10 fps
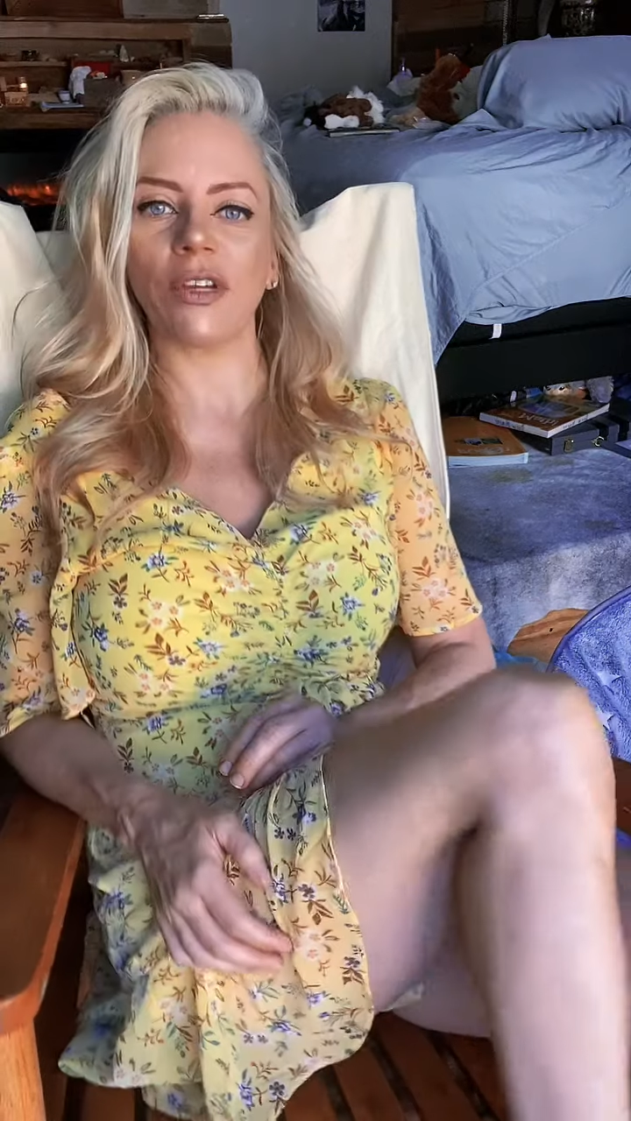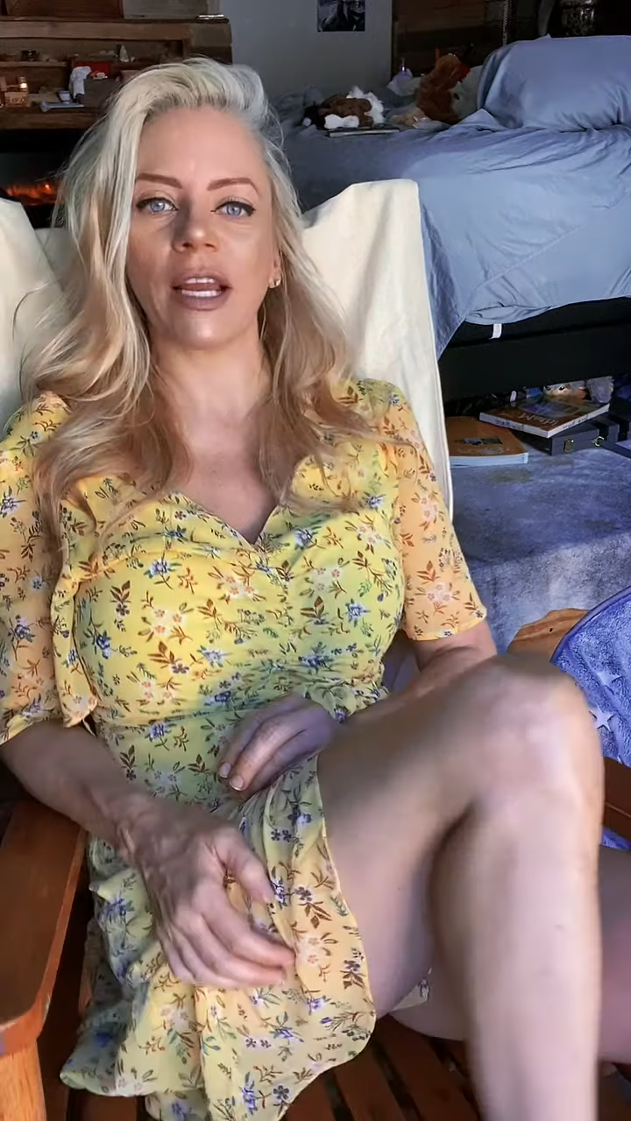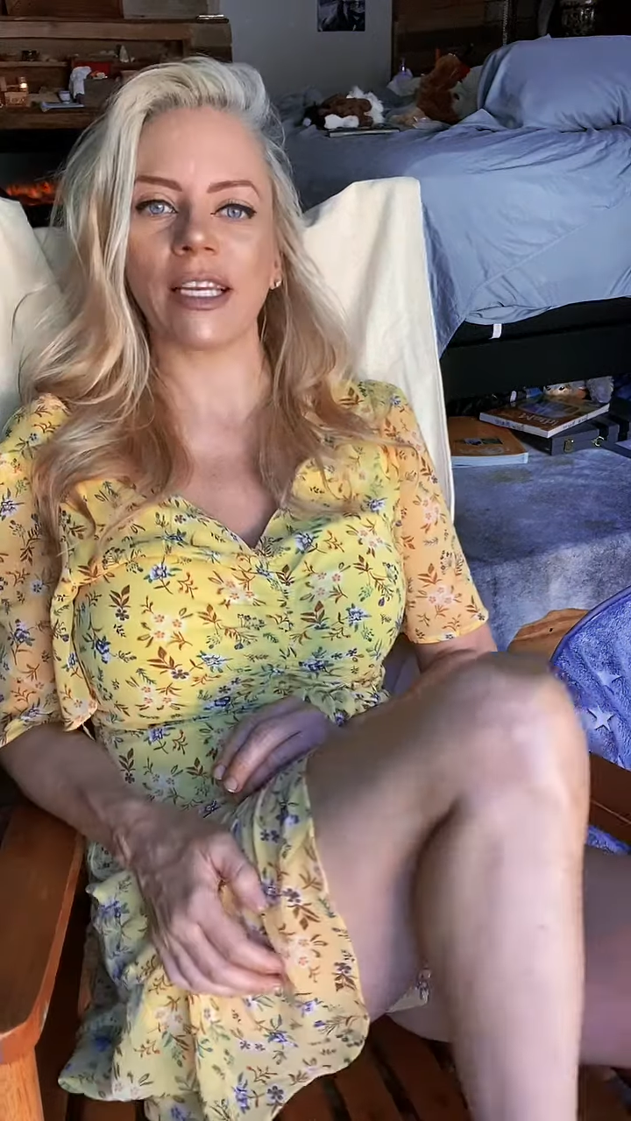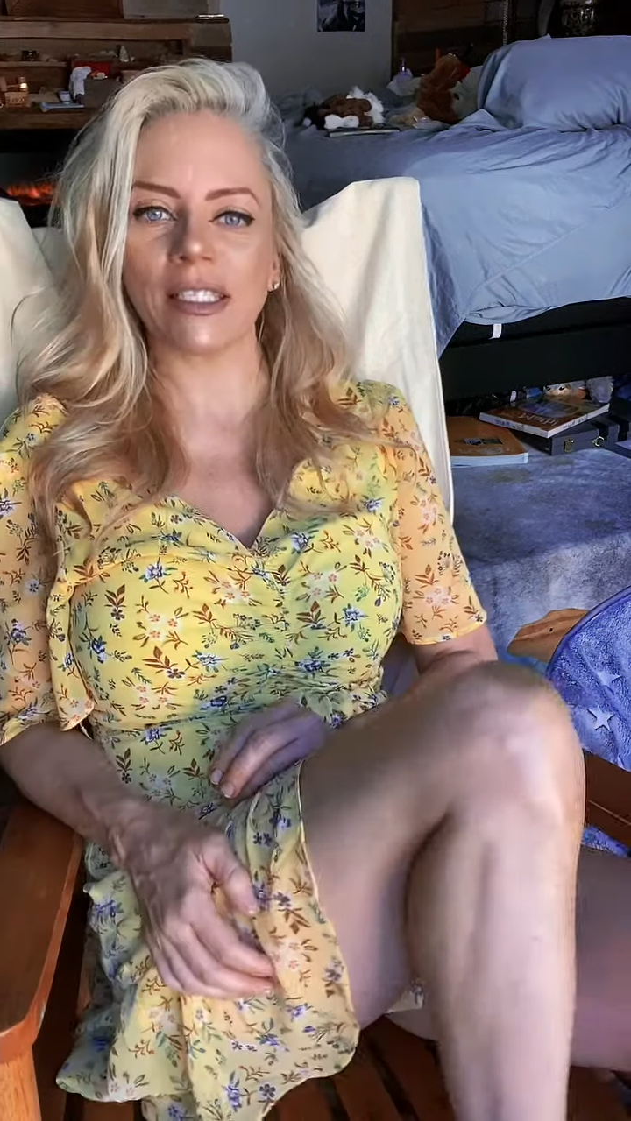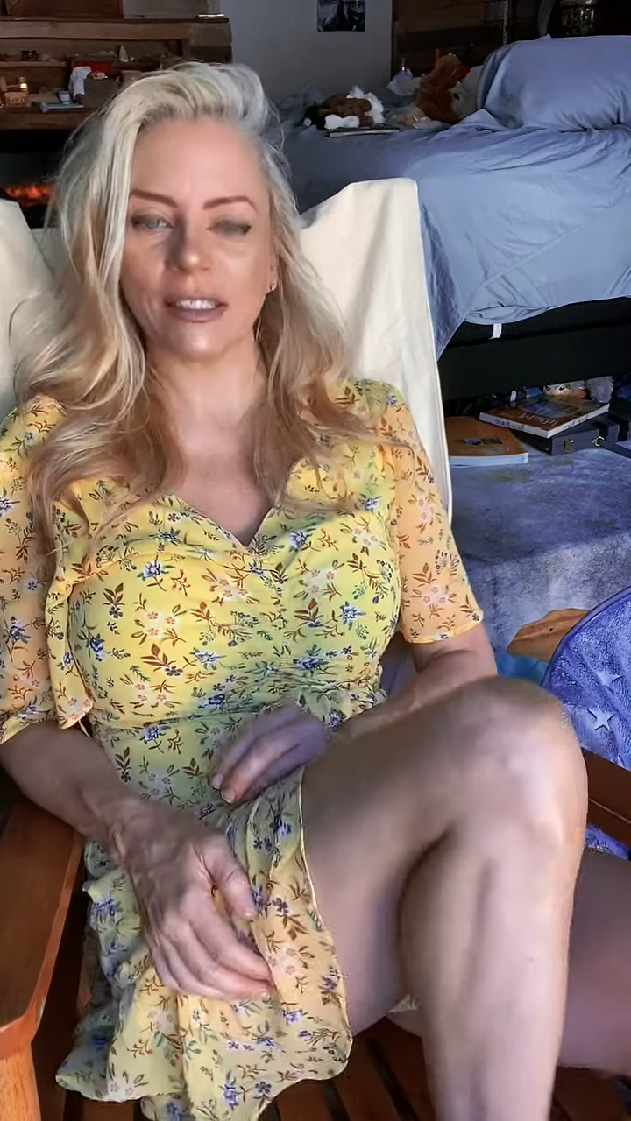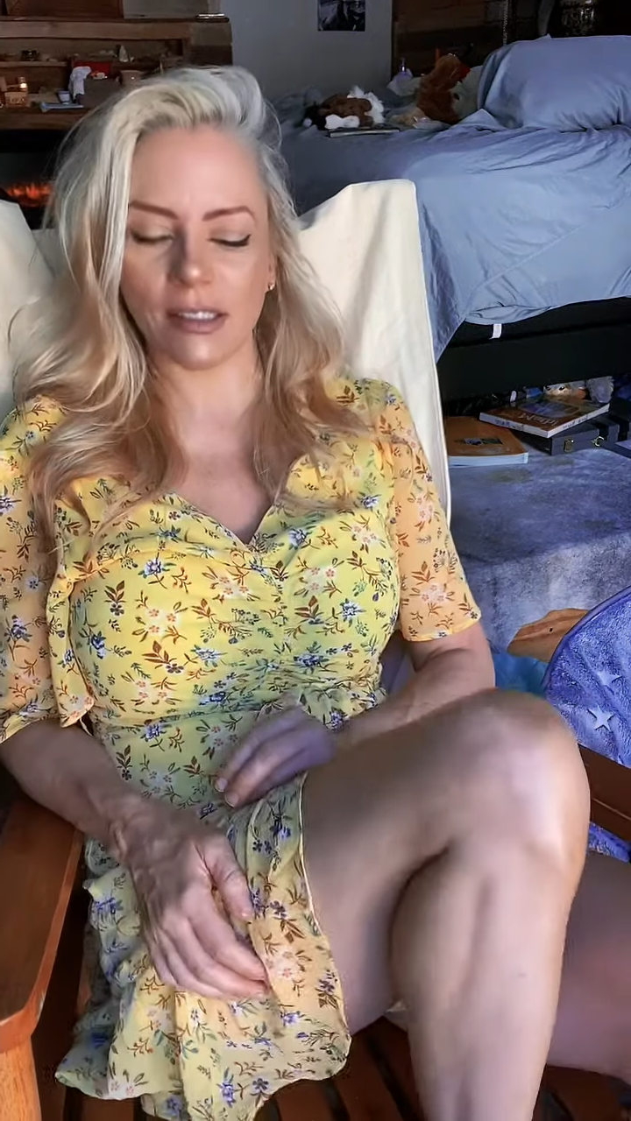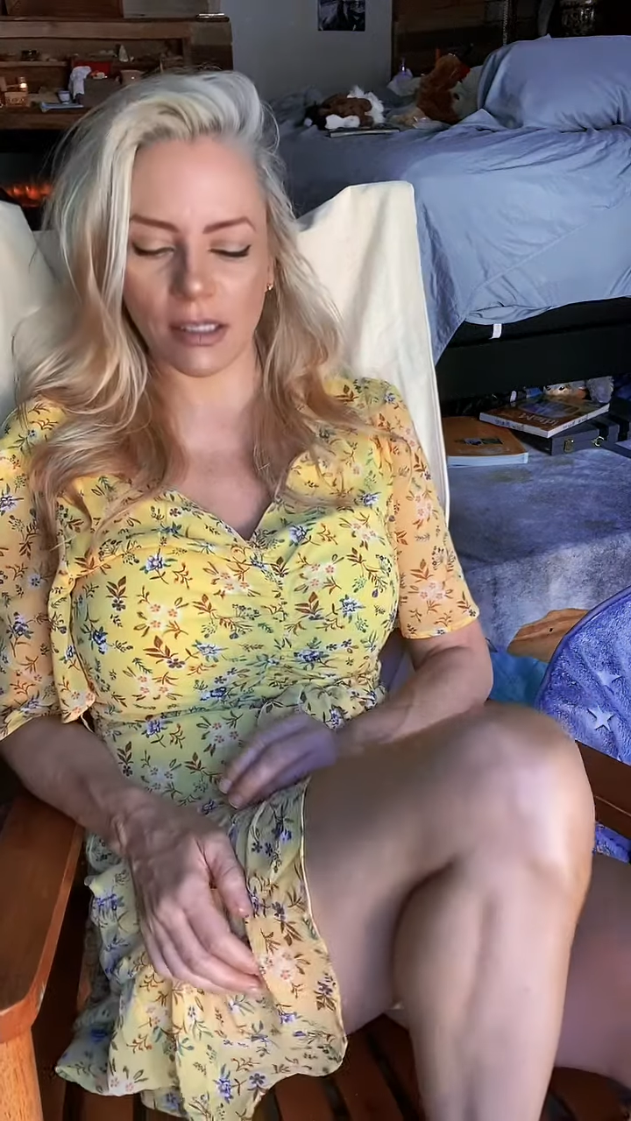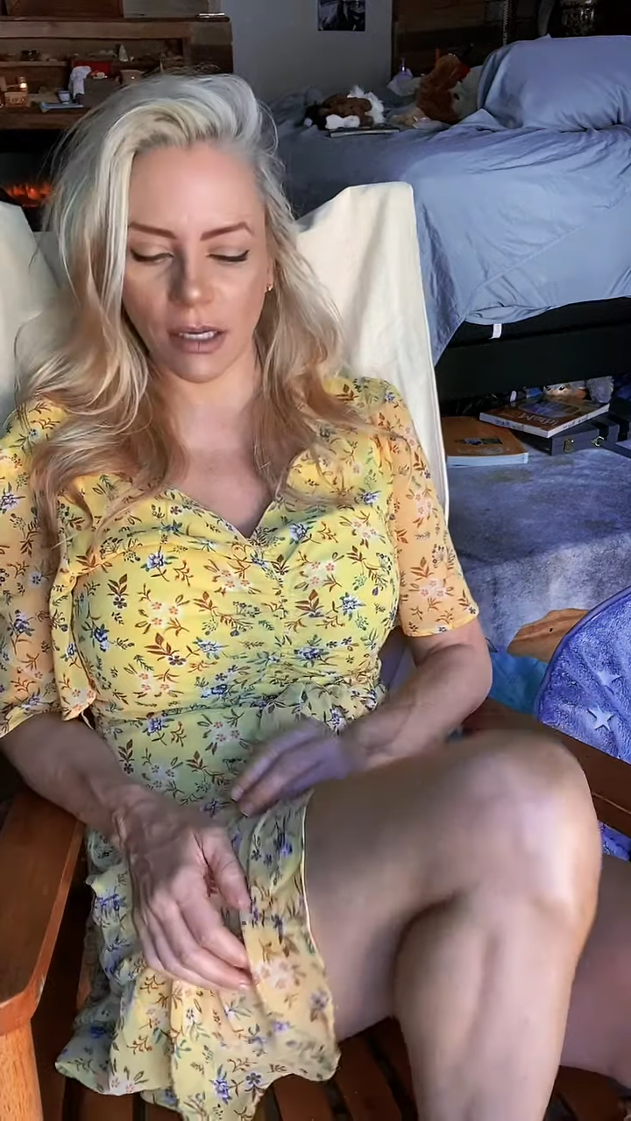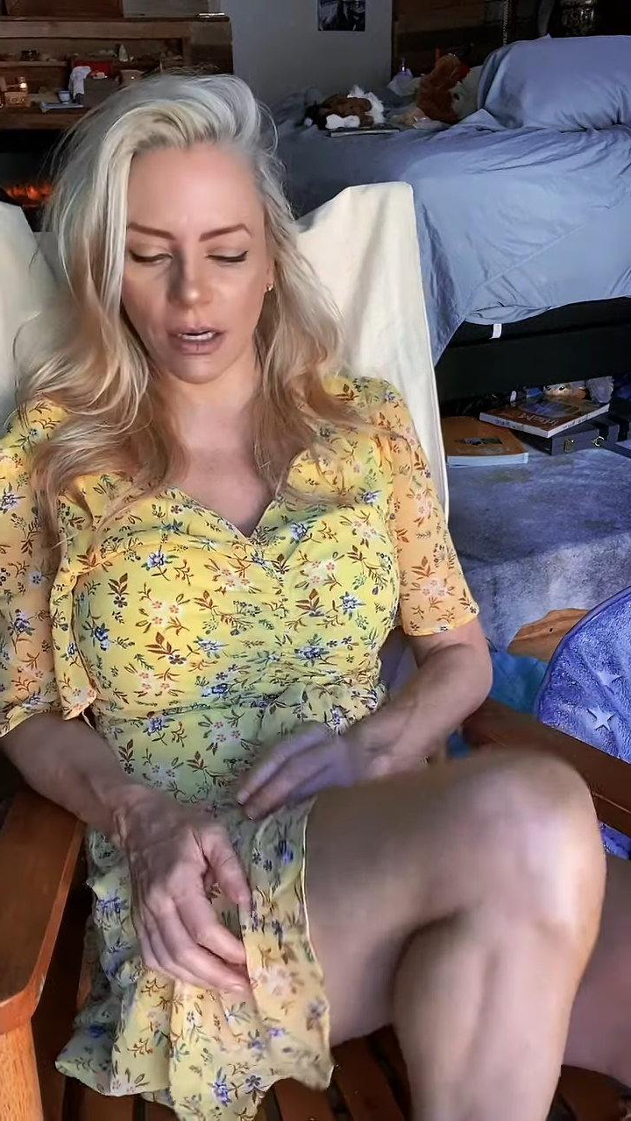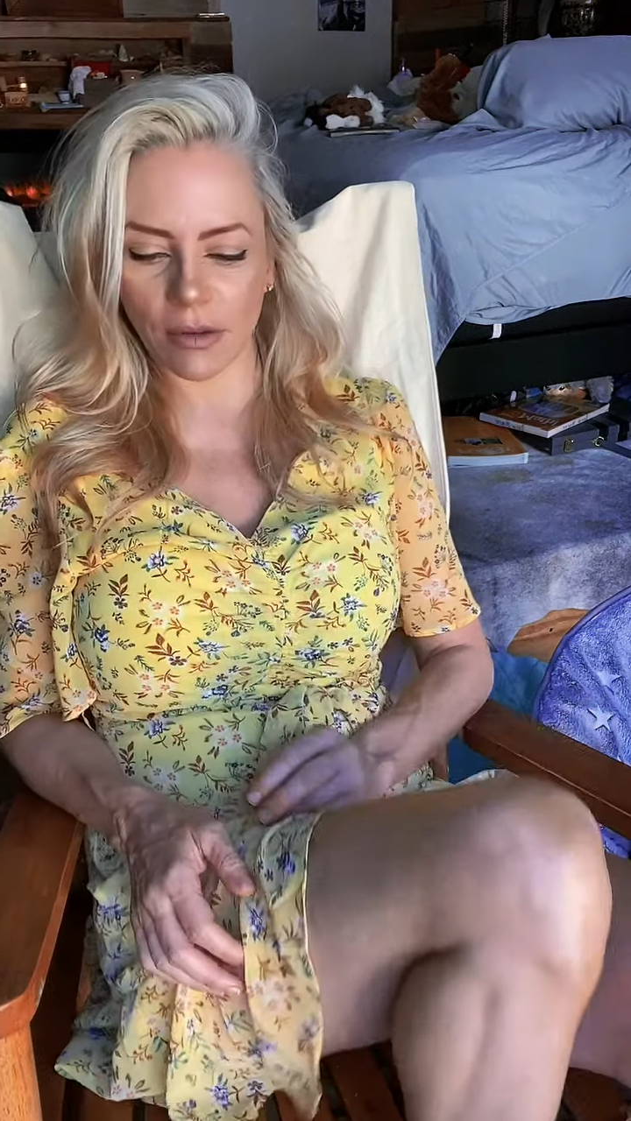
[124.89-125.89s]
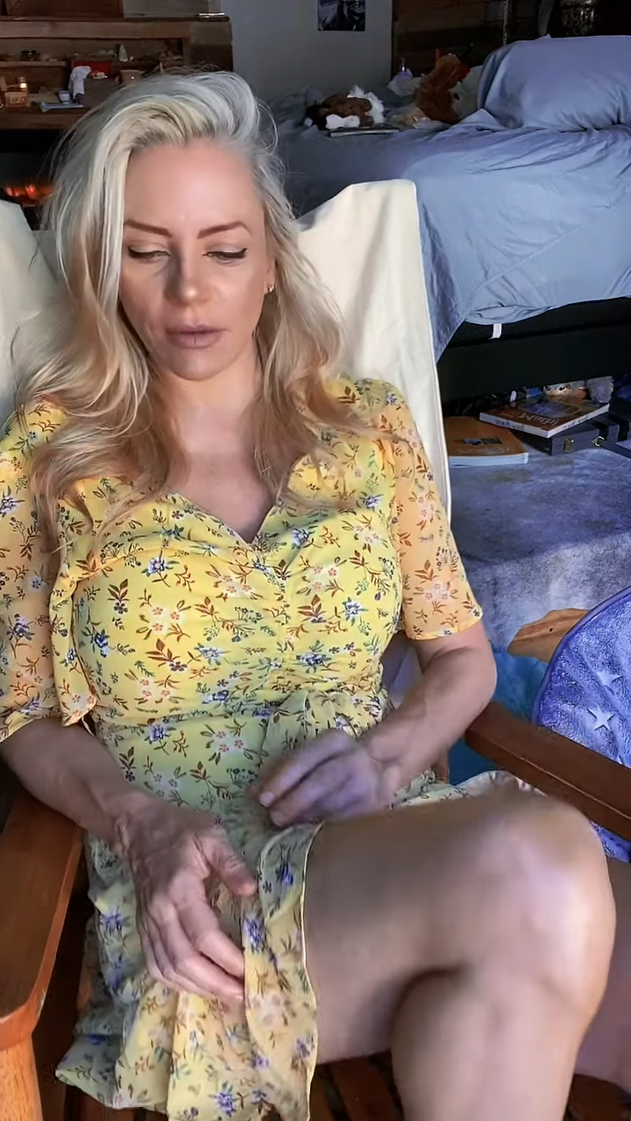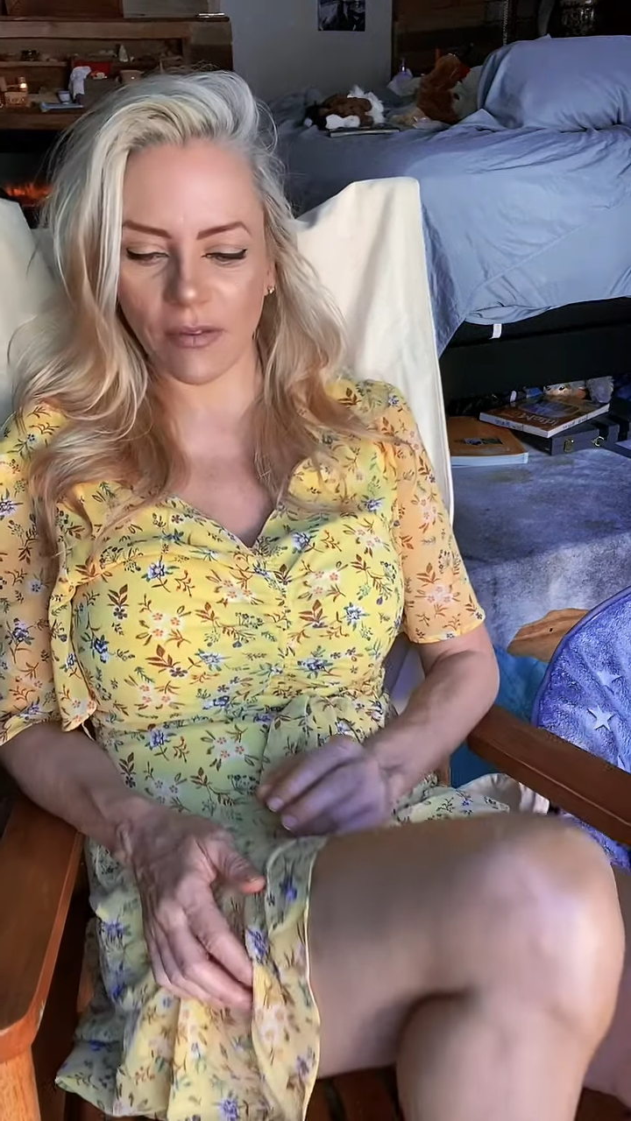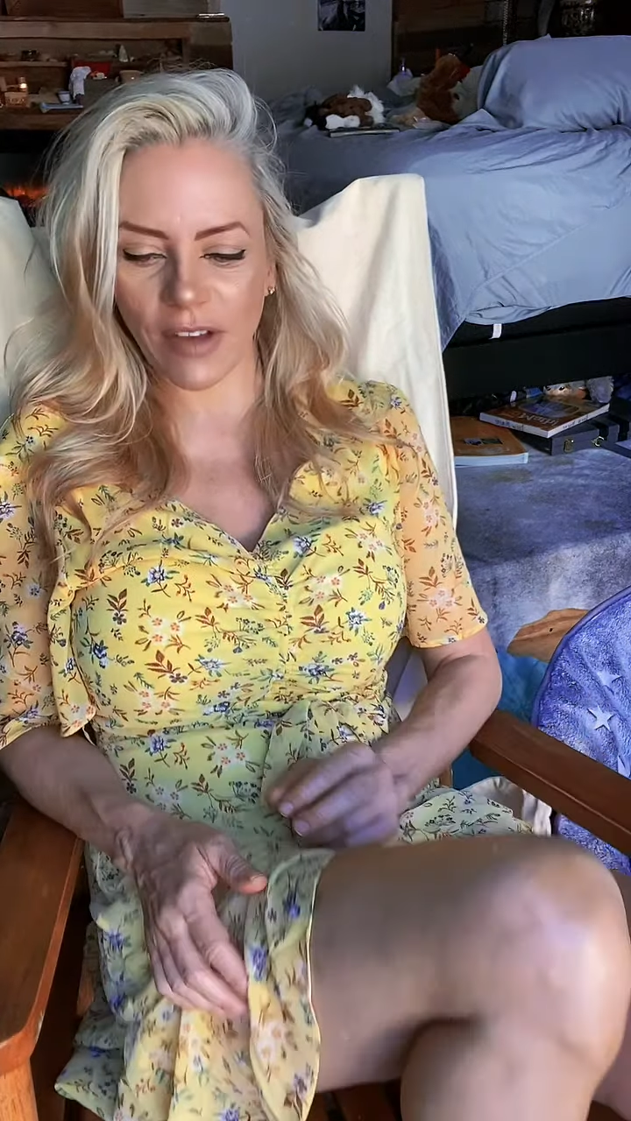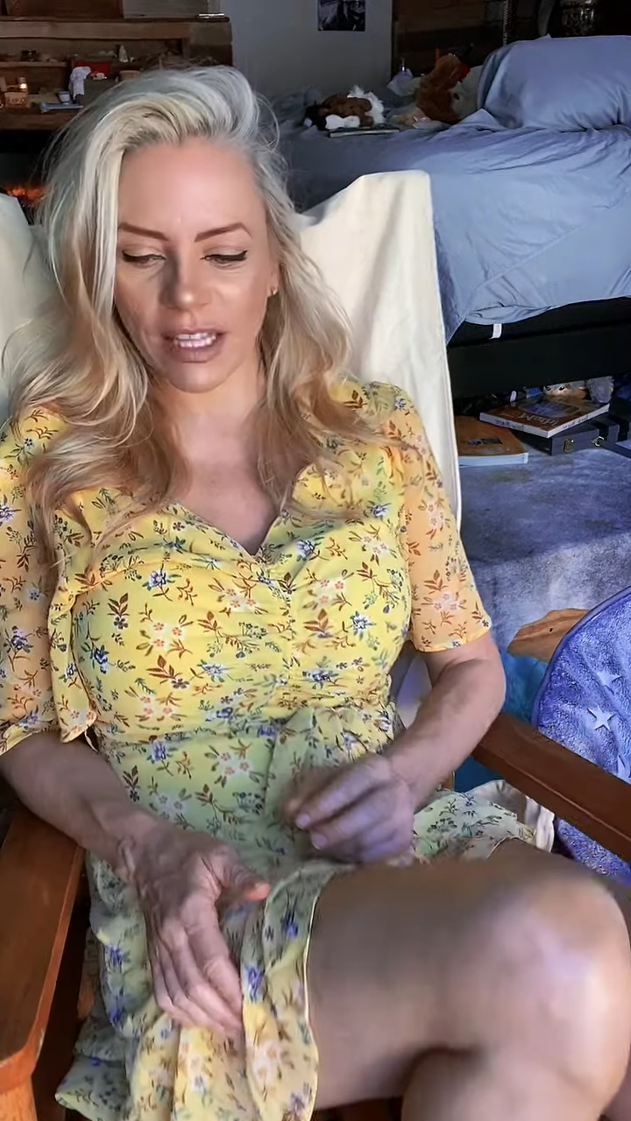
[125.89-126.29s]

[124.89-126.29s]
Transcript: I've got the